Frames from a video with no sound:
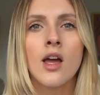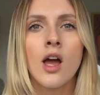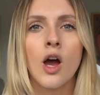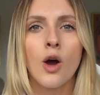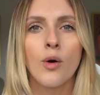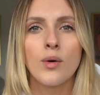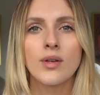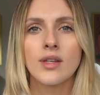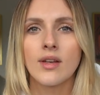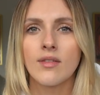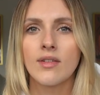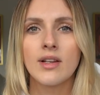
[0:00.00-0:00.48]
I
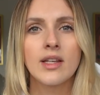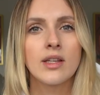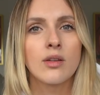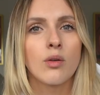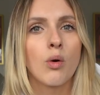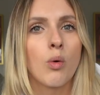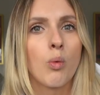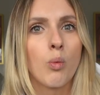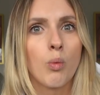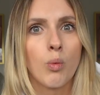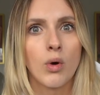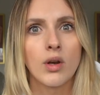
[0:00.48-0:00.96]
always have at least
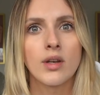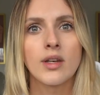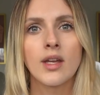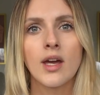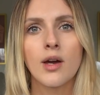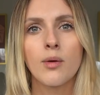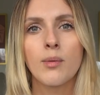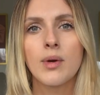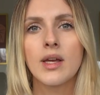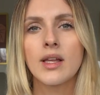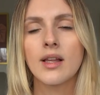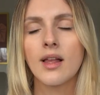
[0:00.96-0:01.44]
one day
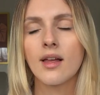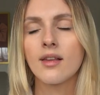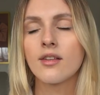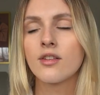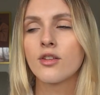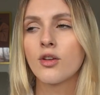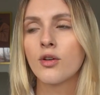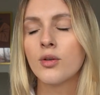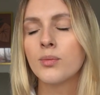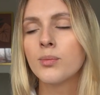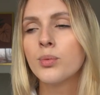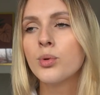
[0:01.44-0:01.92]
a week. That's
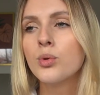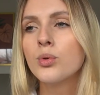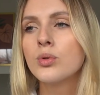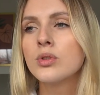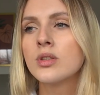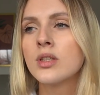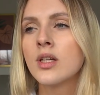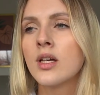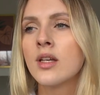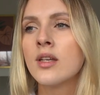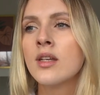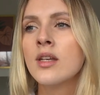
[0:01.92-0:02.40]
so
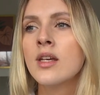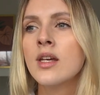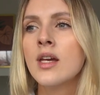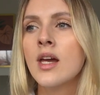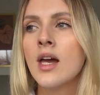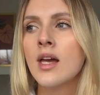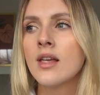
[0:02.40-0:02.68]
important.